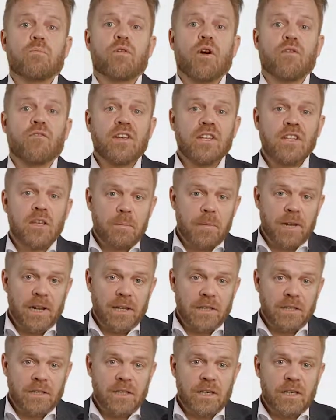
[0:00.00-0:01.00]

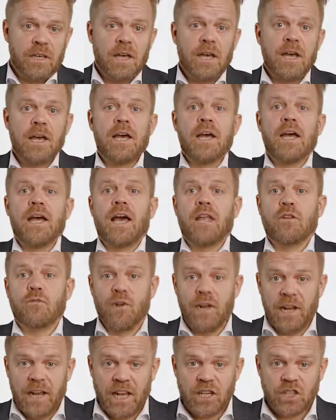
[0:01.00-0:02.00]
profitability and
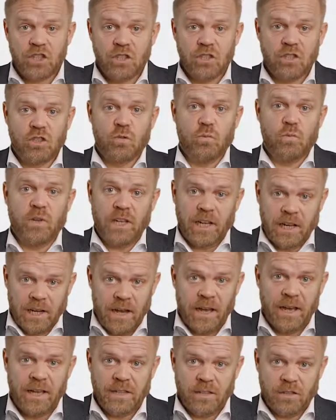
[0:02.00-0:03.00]
relations with the
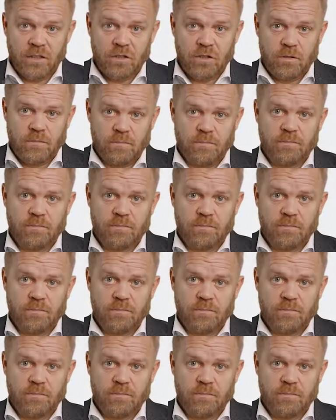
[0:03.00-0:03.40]
client.